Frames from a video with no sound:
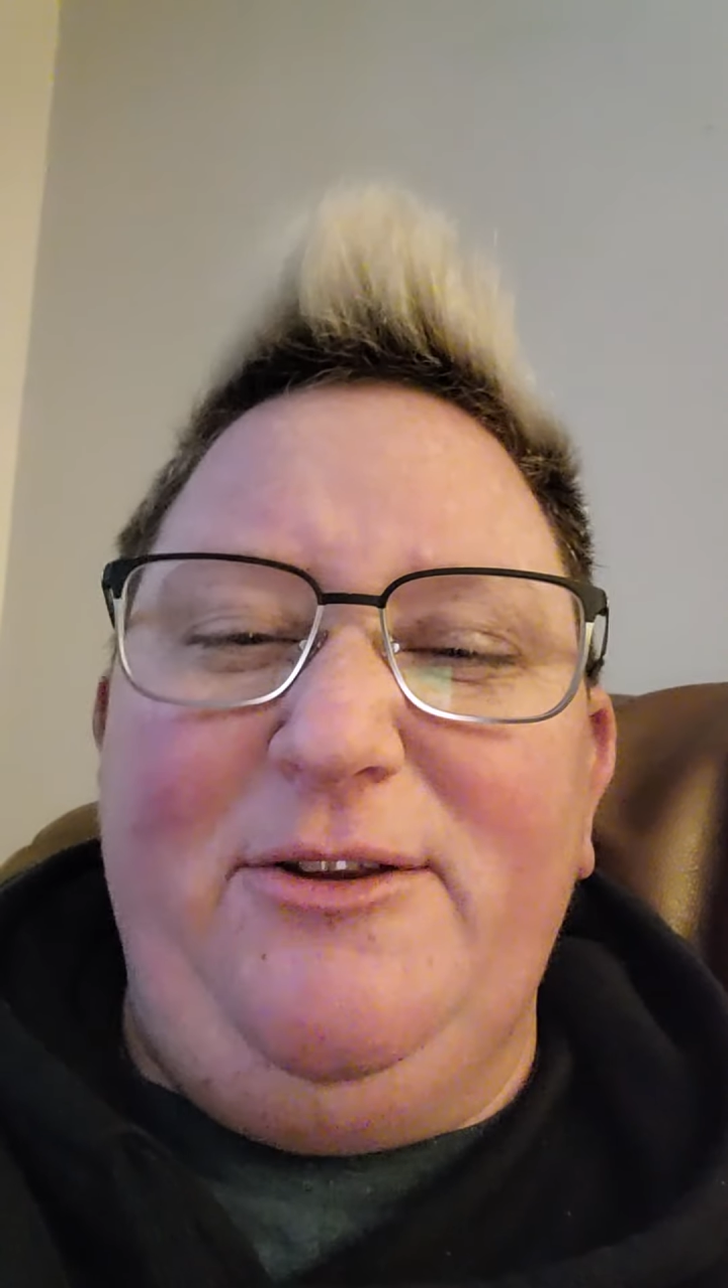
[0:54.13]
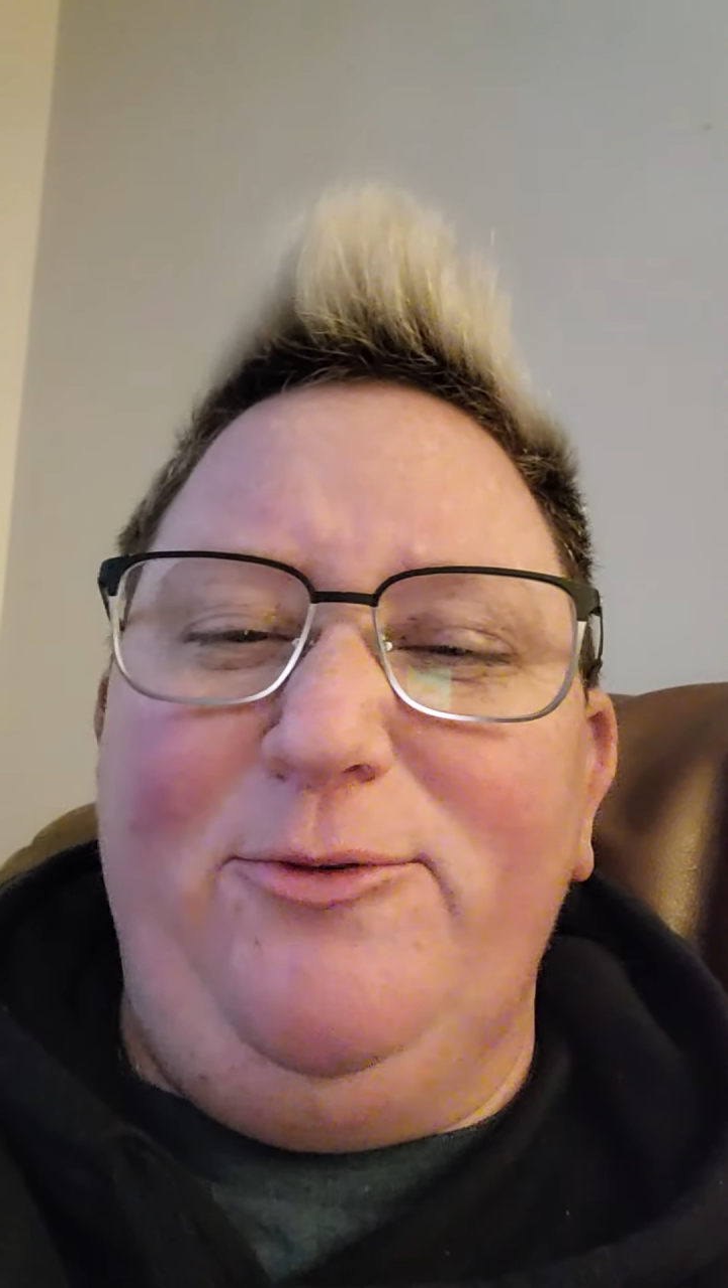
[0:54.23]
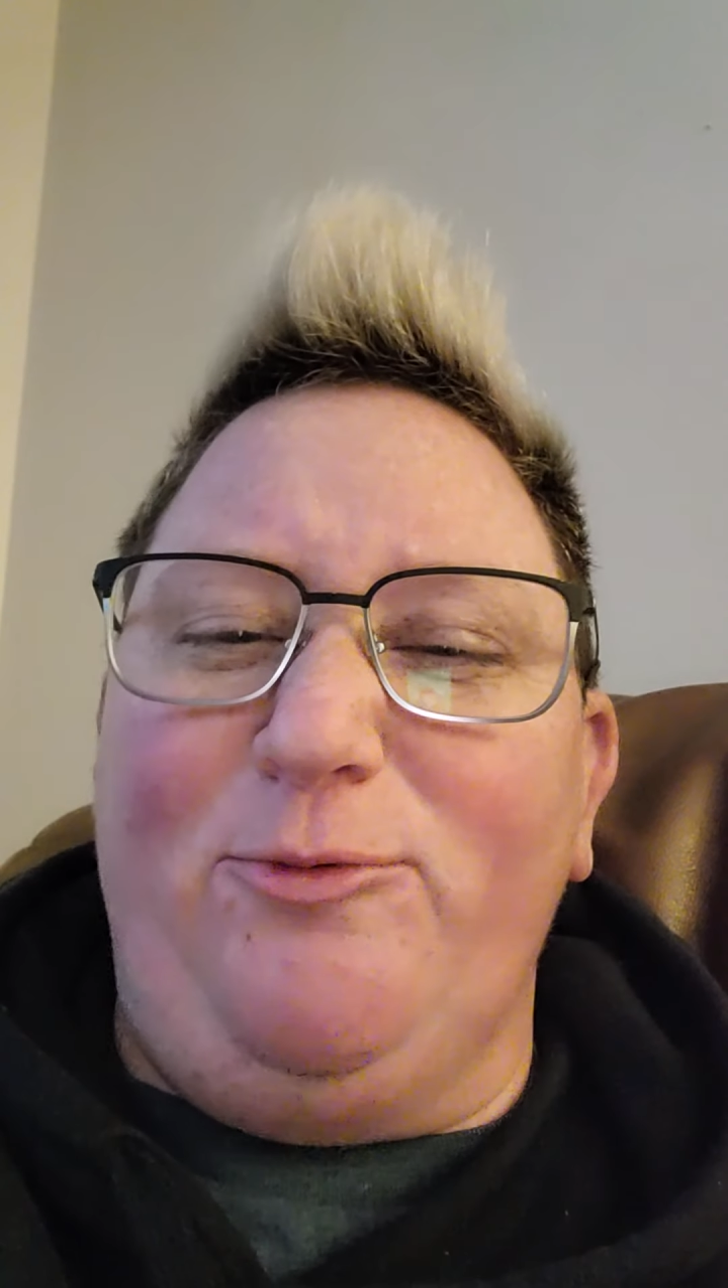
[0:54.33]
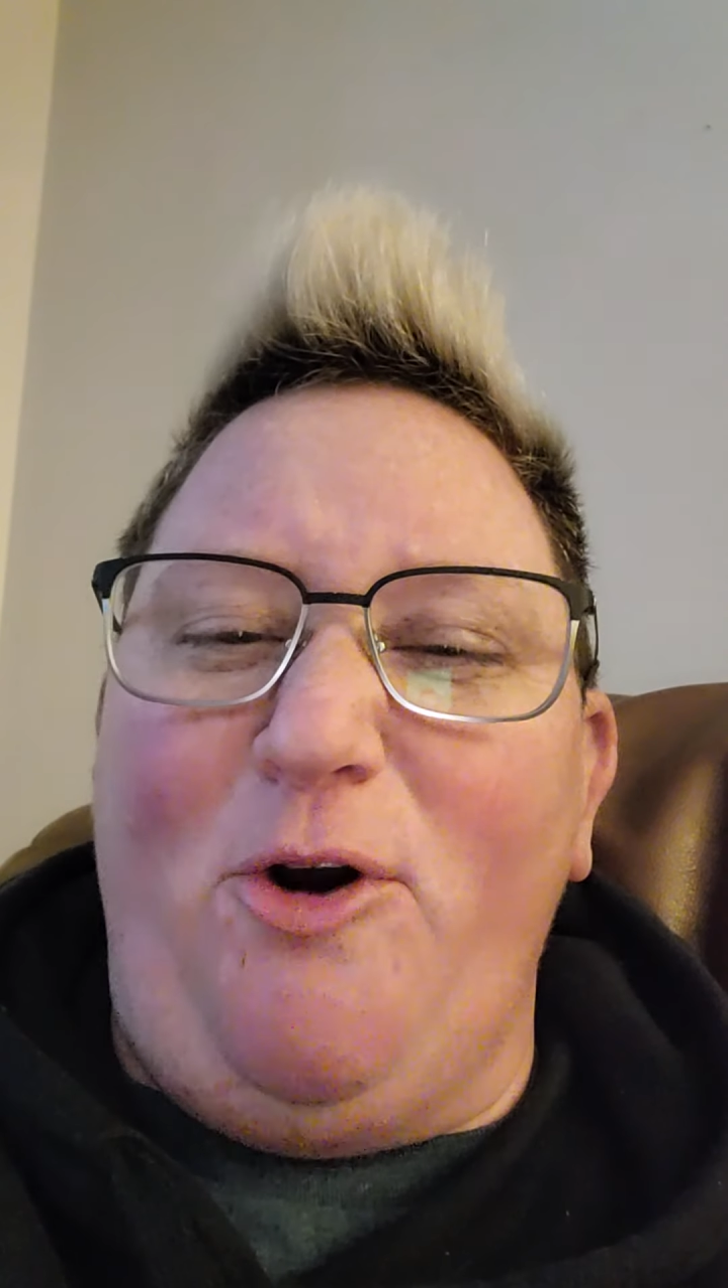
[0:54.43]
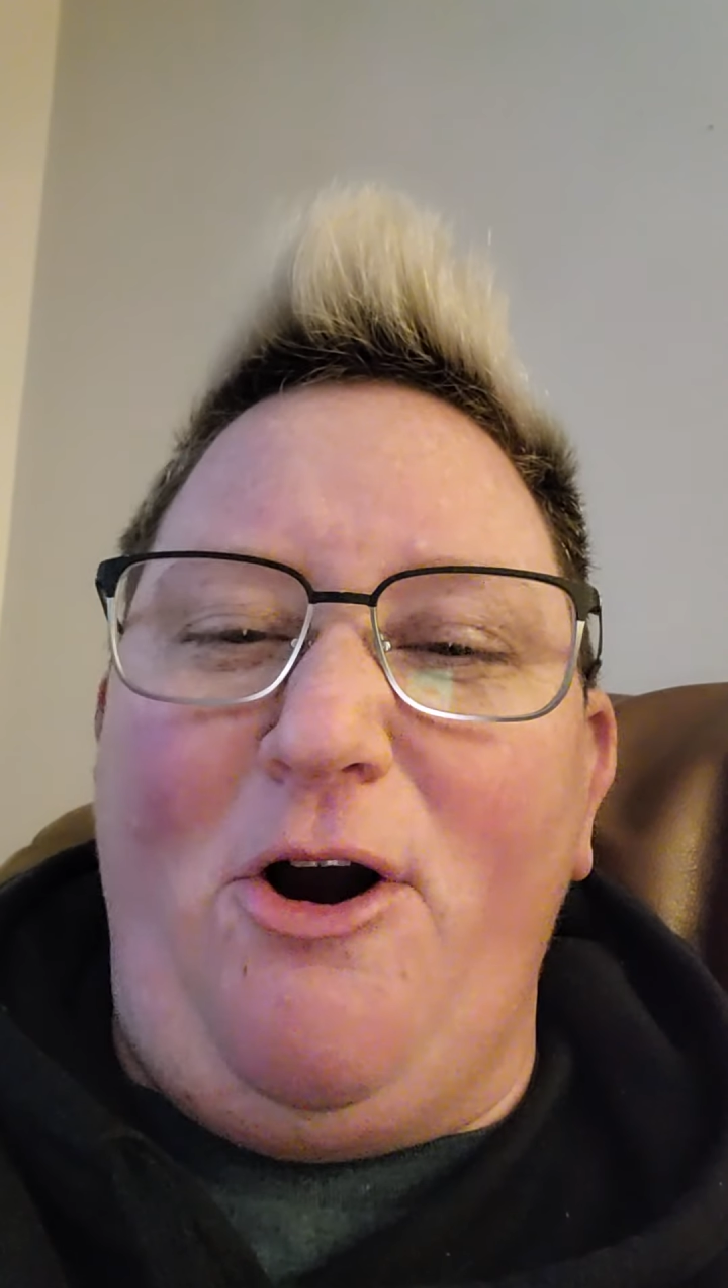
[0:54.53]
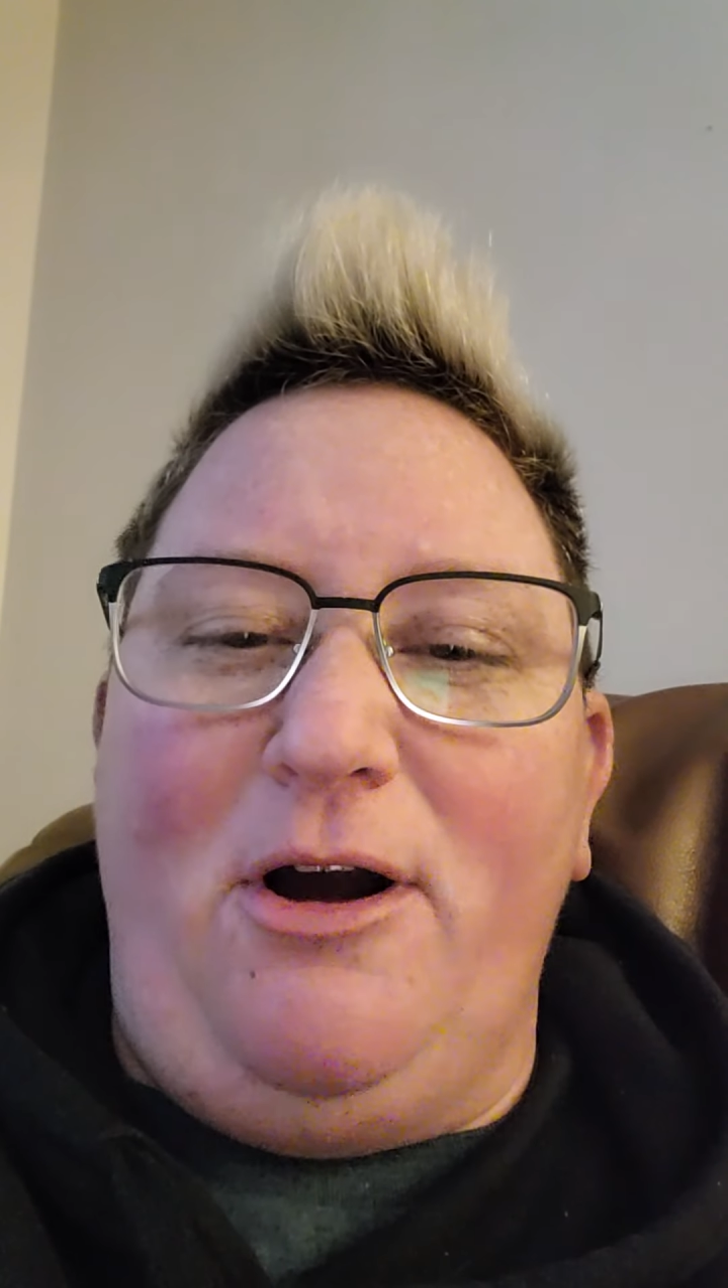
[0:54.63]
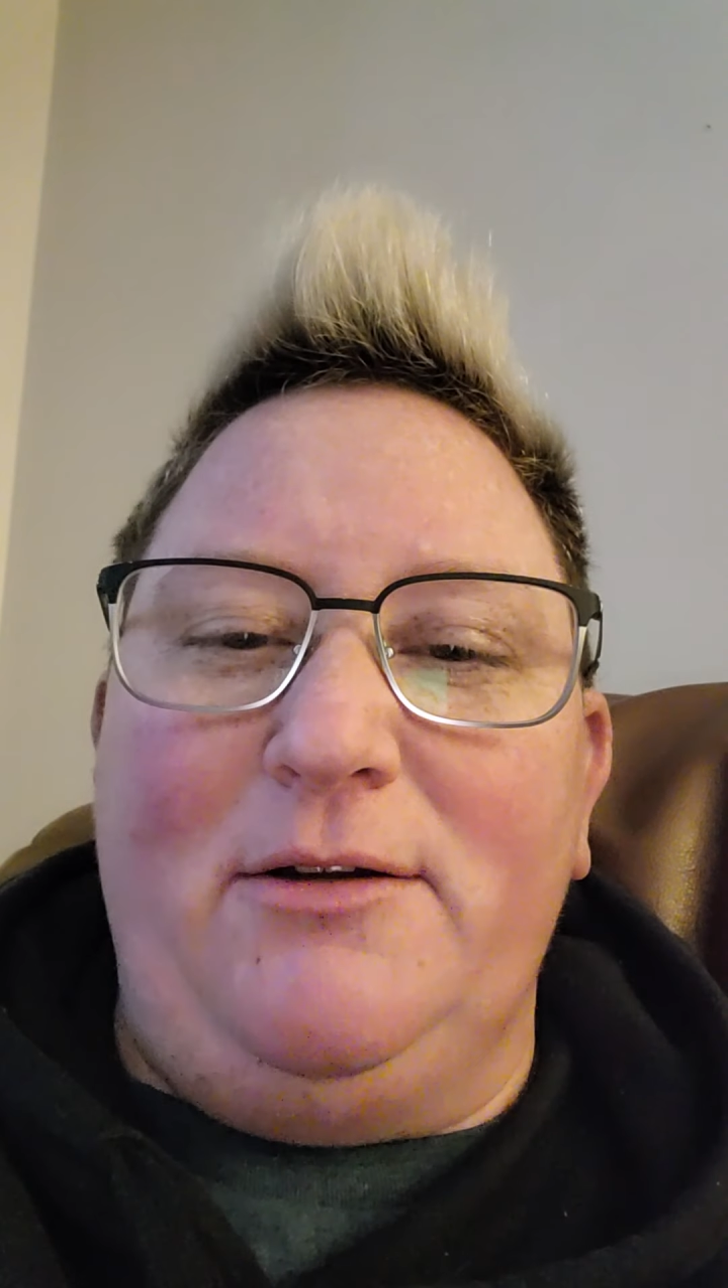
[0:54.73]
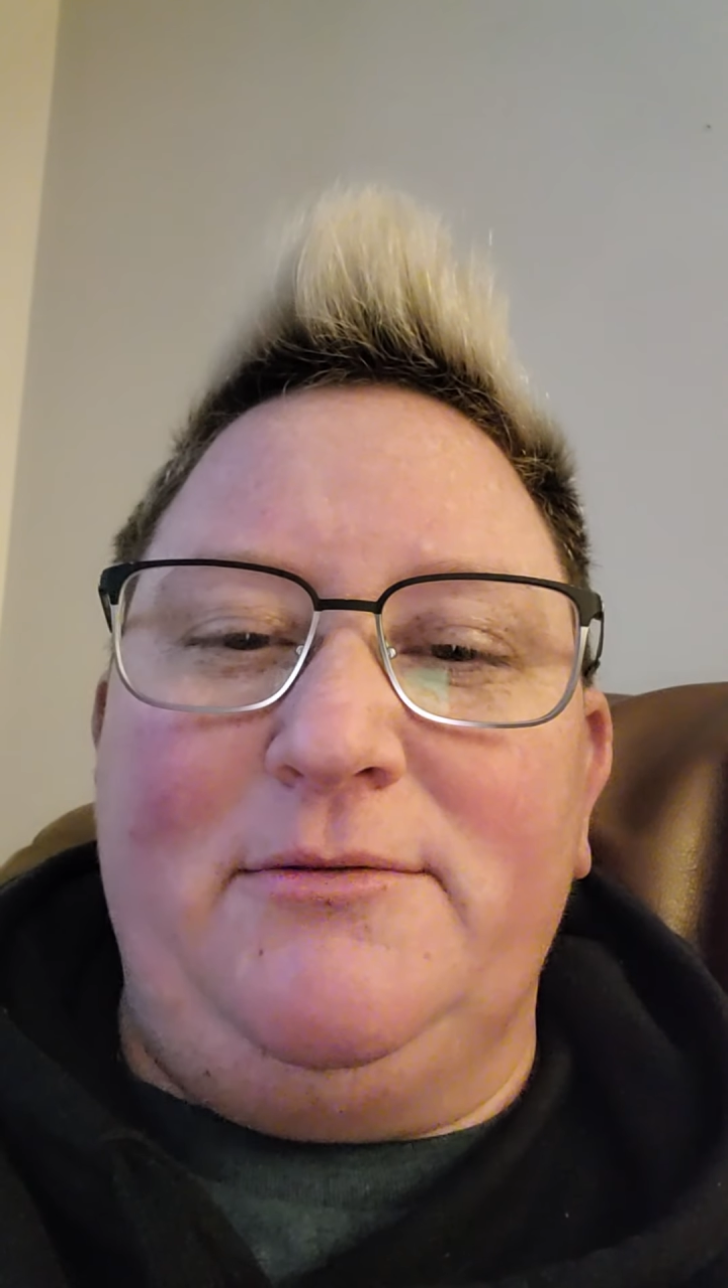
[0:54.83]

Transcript: little raw.